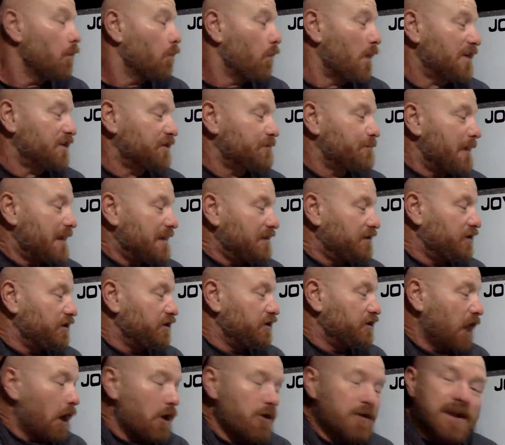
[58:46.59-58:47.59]
which means
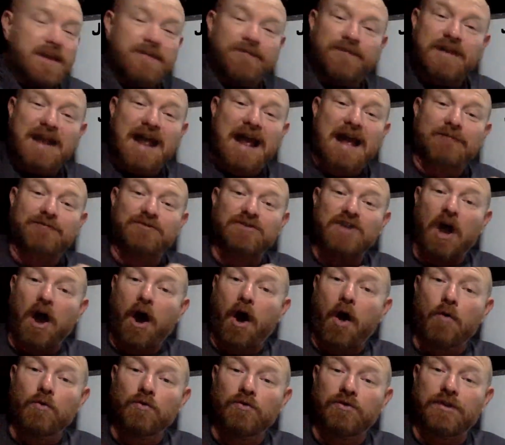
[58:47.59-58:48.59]
you don't even have to
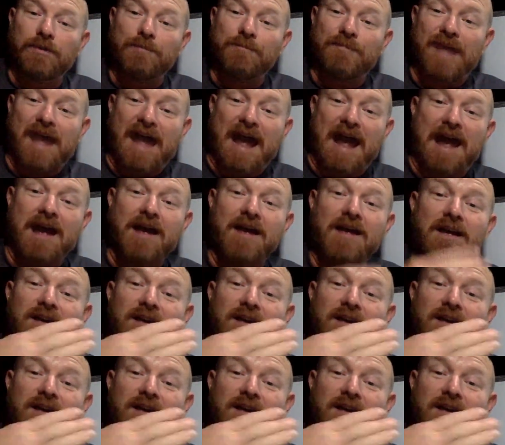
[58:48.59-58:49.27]
hold them there.